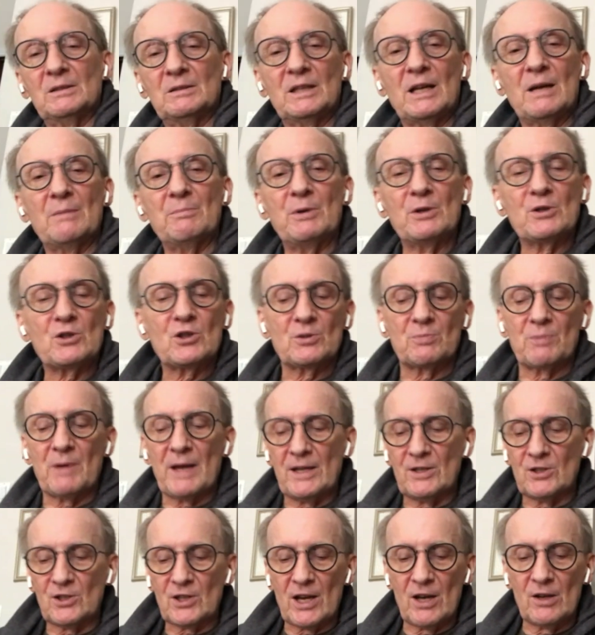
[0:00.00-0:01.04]
ambitious
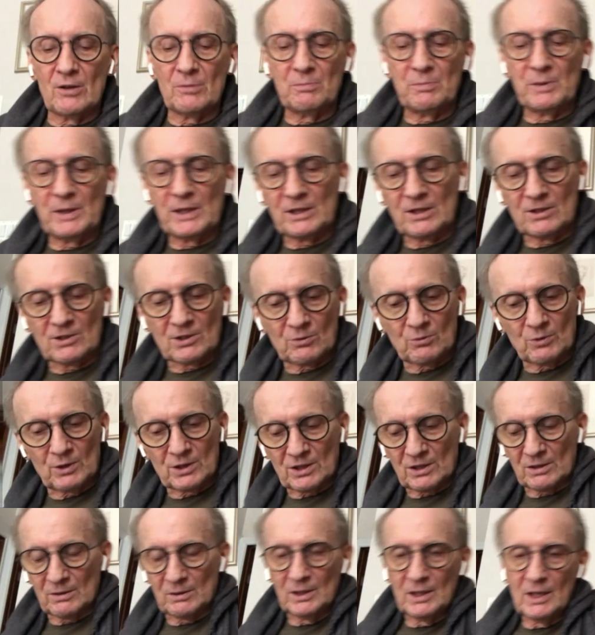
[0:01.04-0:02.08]
page count because it was
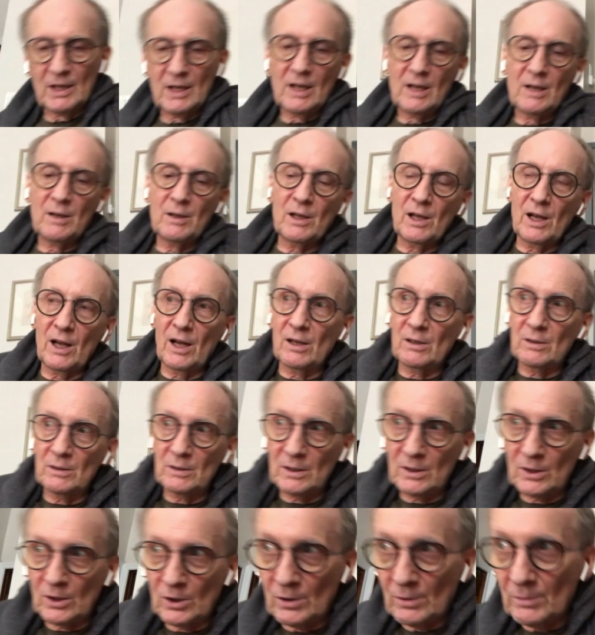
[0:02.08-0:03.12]
a
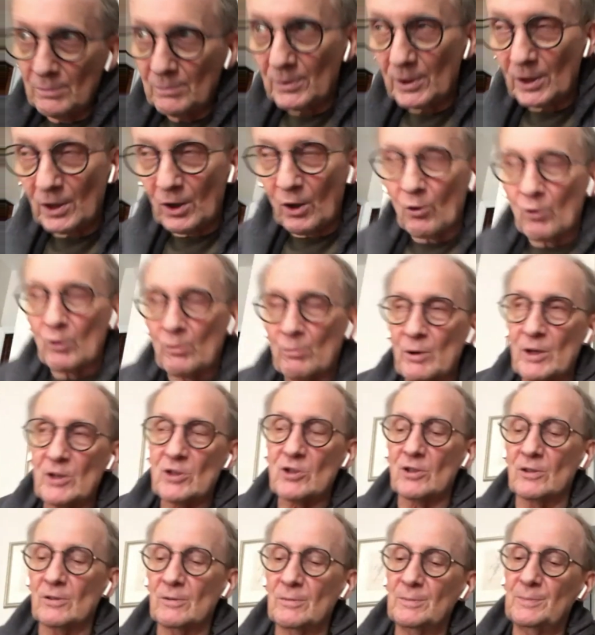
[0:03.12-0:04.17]
lower
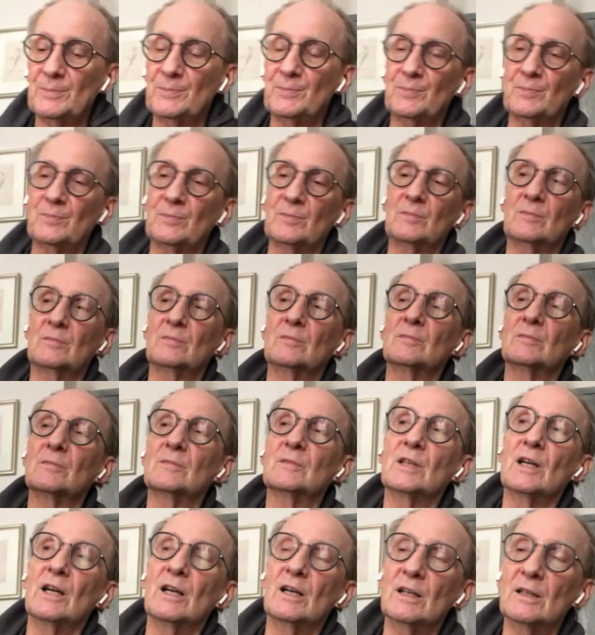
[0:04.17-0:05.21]
budget
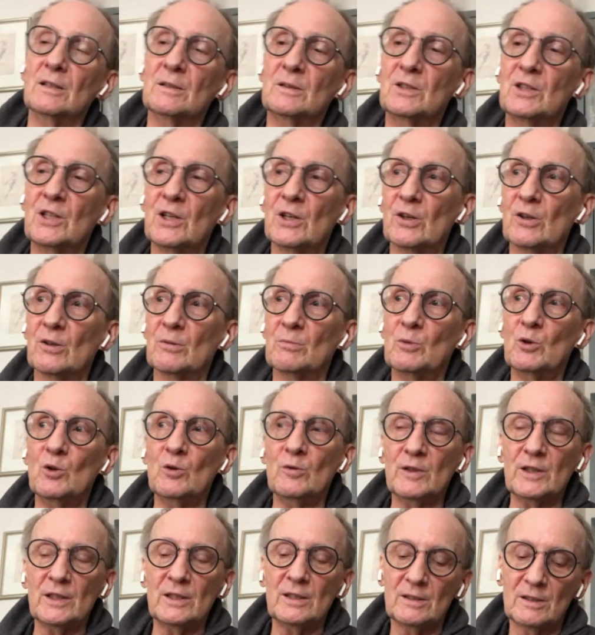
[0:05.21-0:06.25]
tier
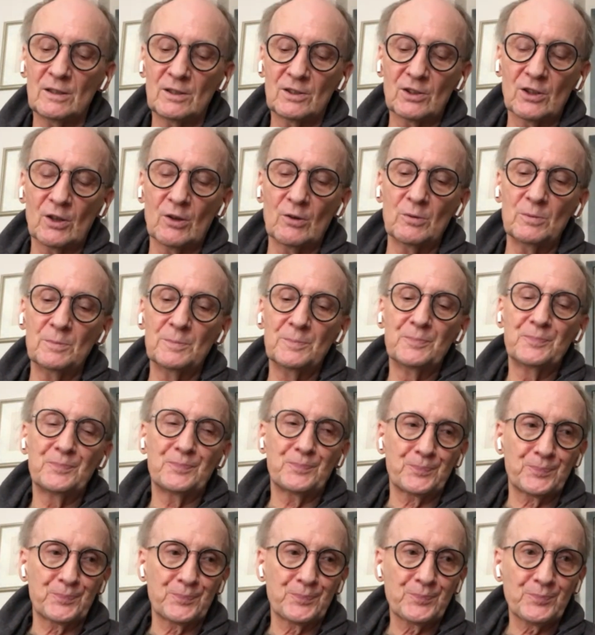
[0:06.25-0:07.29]
movie. So
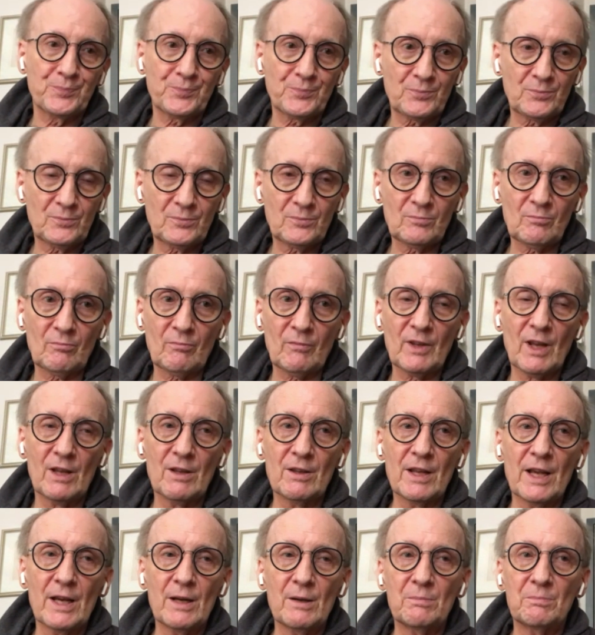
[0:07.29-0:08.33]

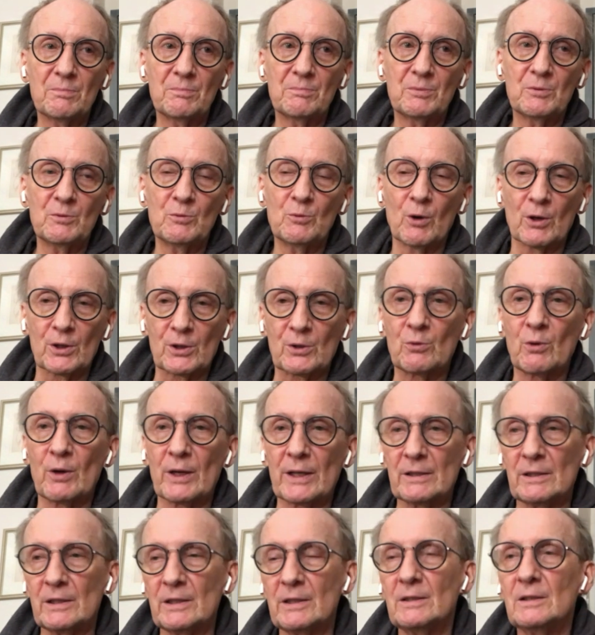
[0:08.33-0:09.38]
they worked
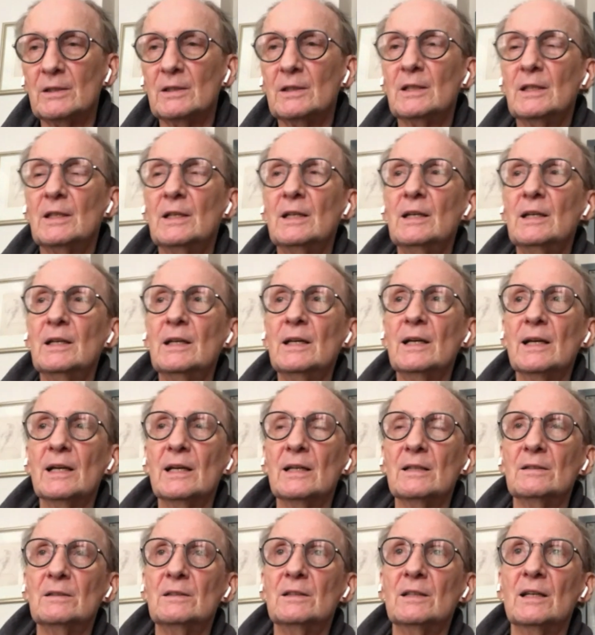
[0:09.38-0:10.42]
quickly
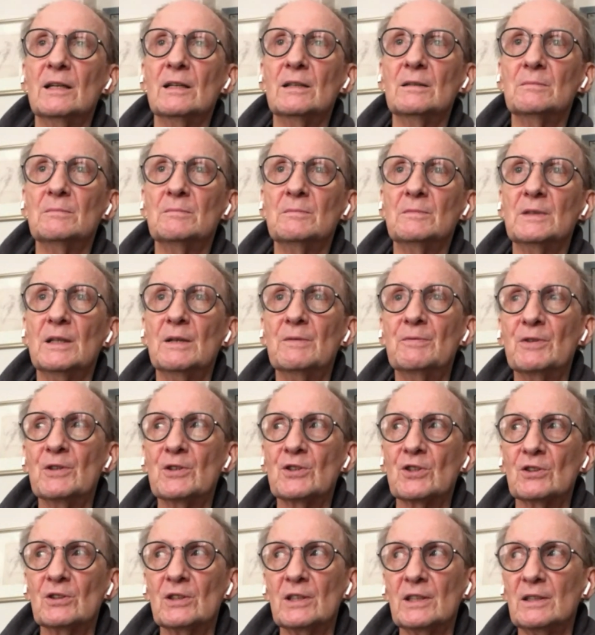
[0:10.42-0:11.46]
and
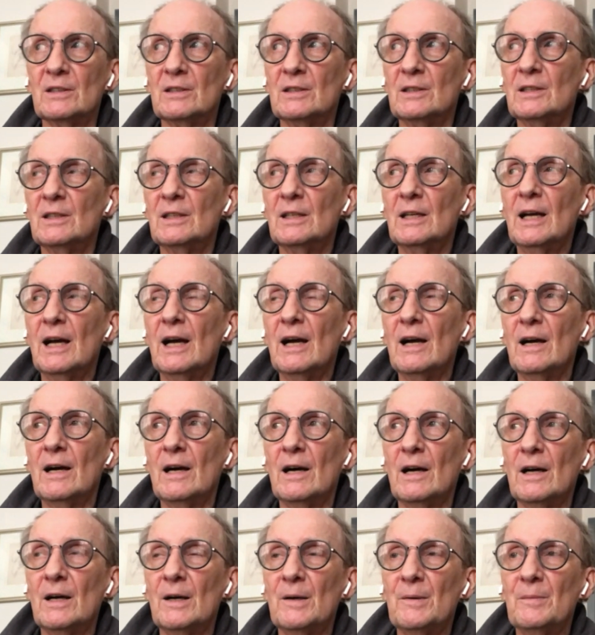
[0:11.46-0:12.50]
efficiently.
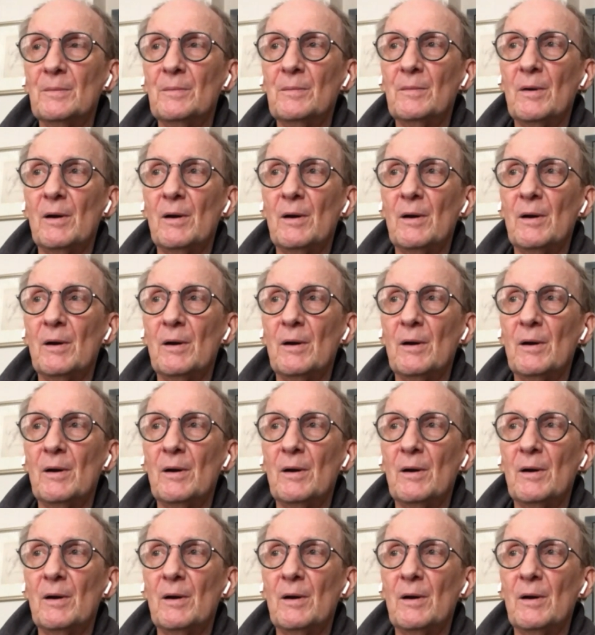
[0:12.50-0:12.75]
So